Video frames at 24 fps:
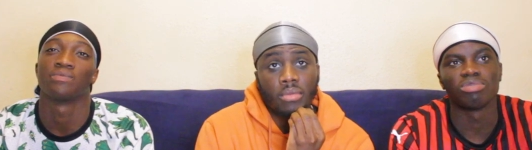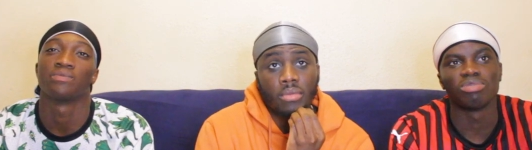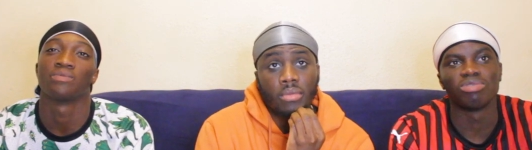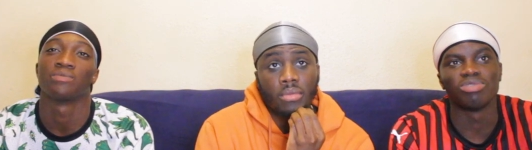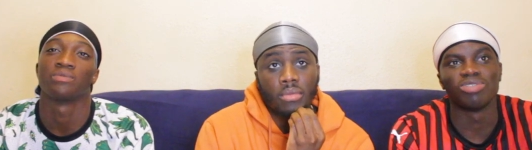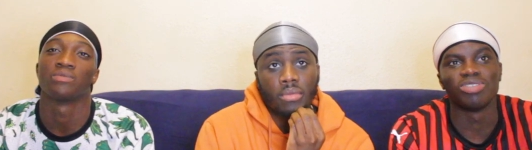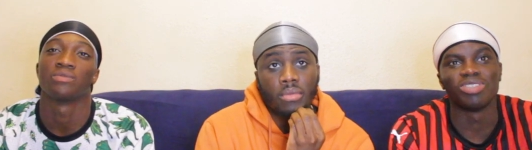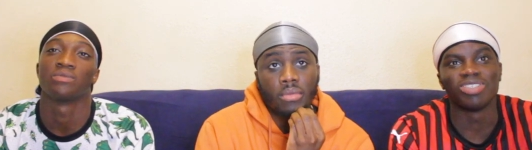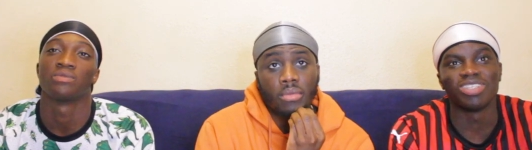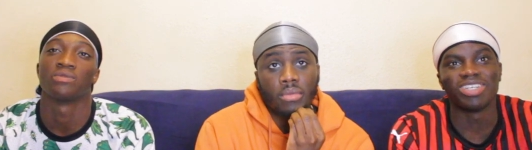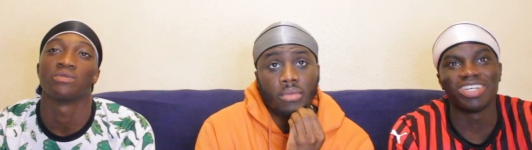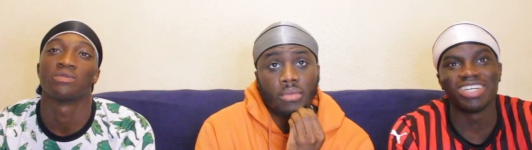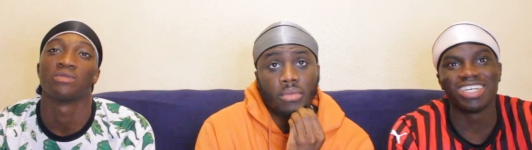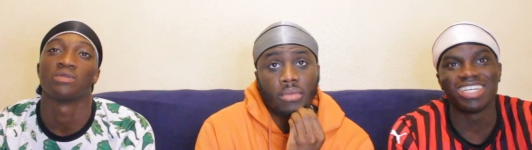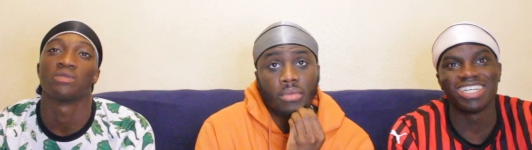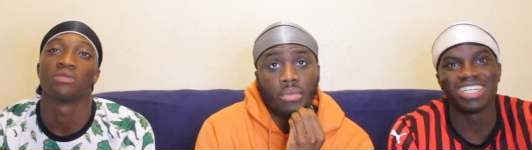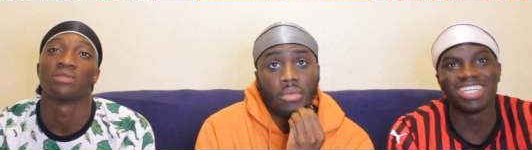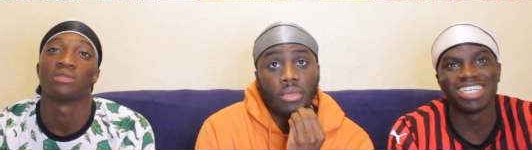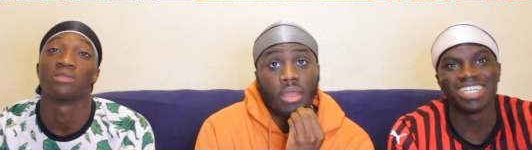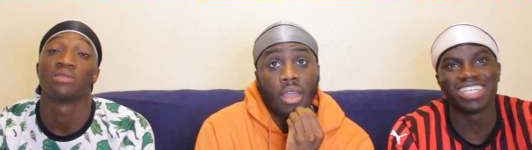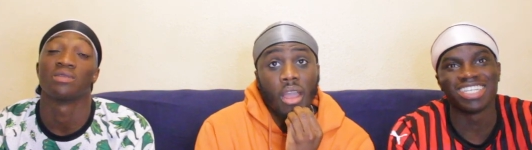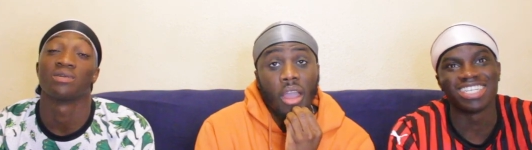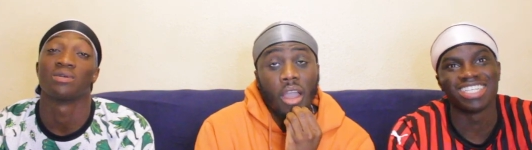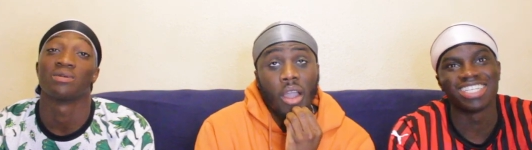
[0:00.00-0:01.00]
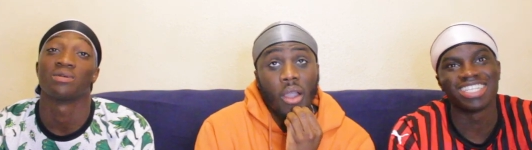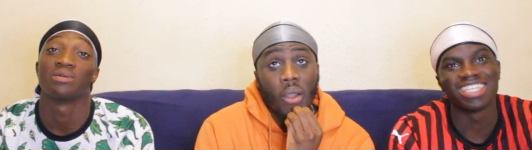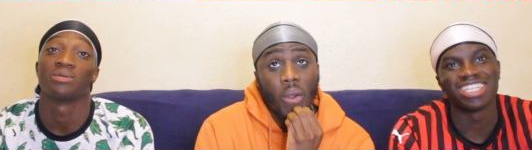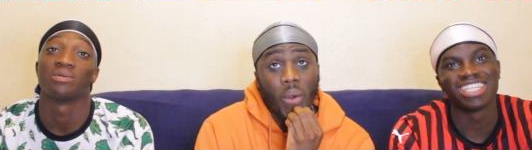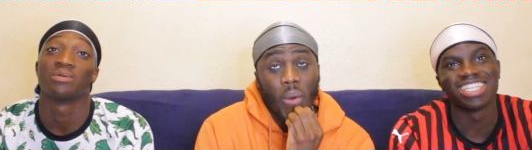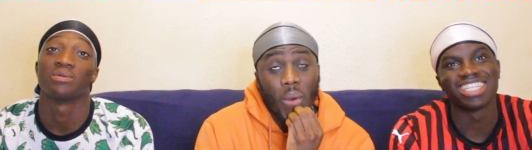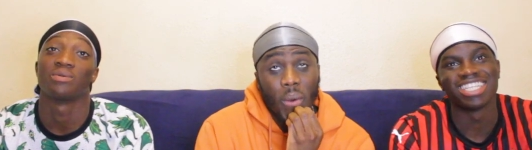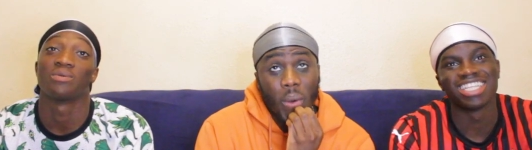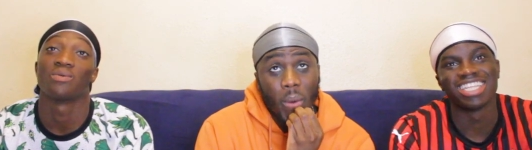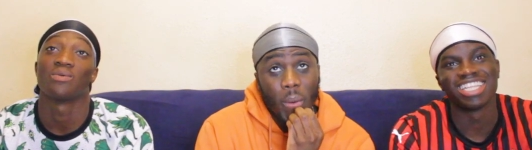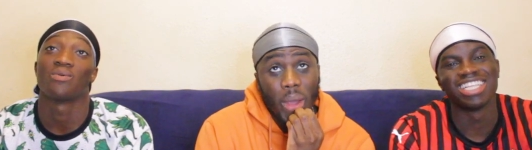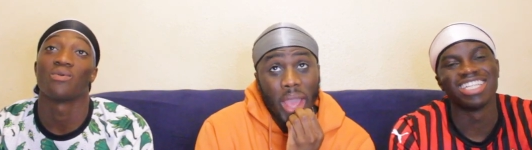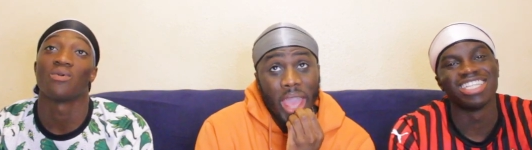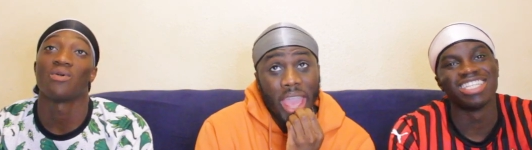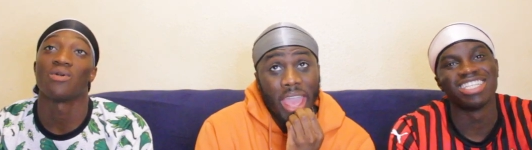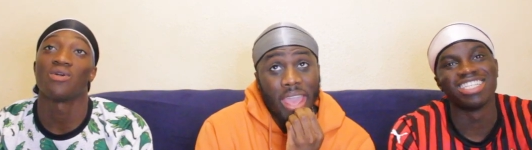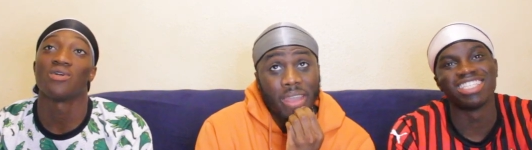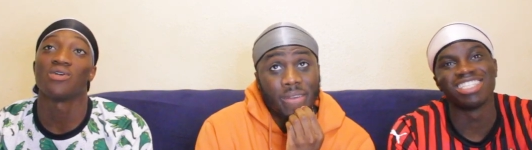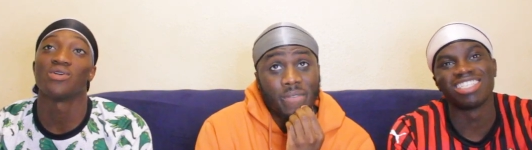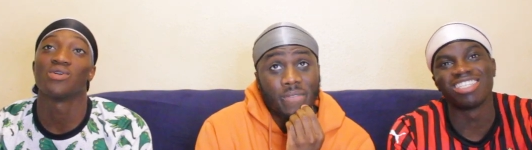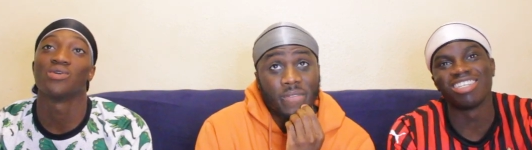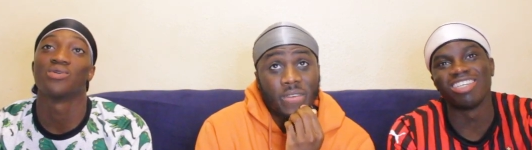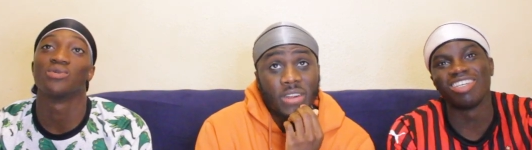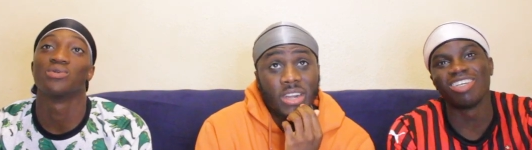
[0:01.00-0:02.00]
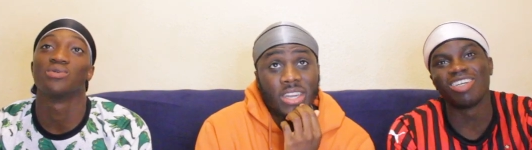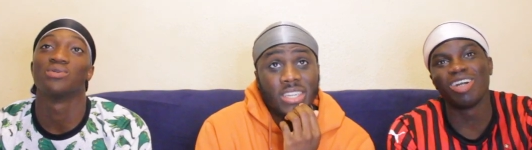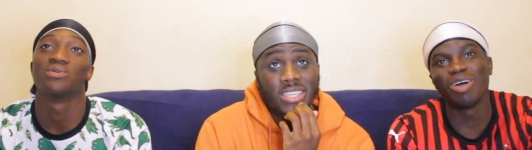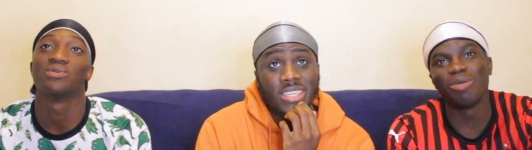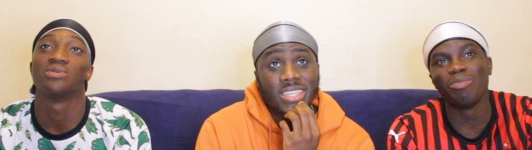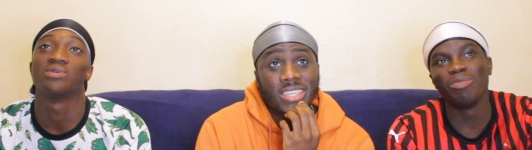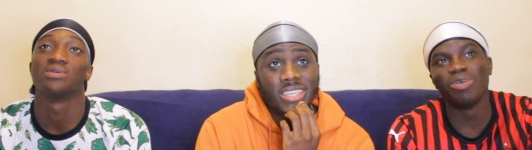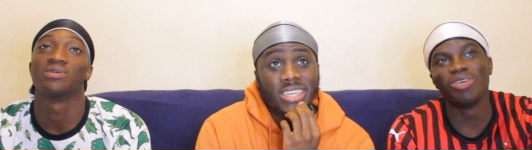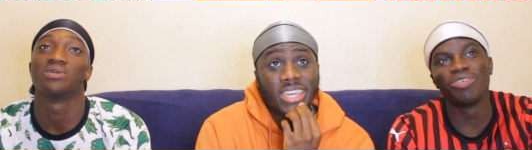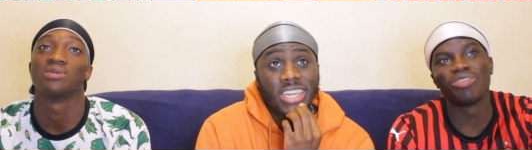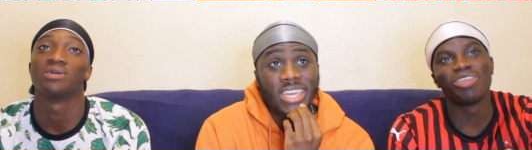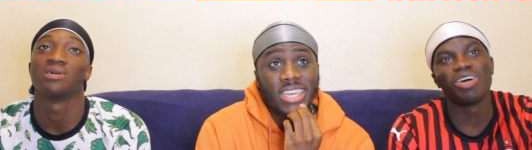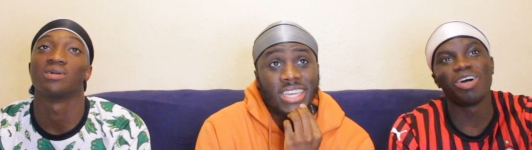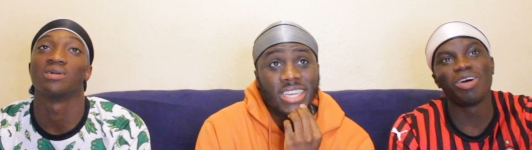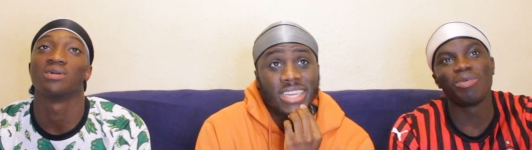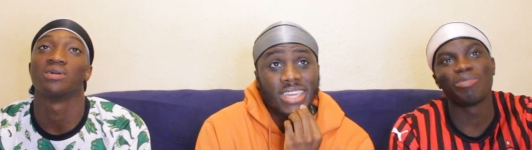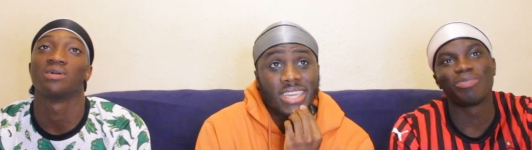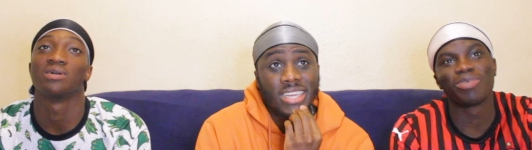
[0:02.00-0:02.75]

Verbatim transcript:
Speaker 1: Mm. Raw. Wait, so first string.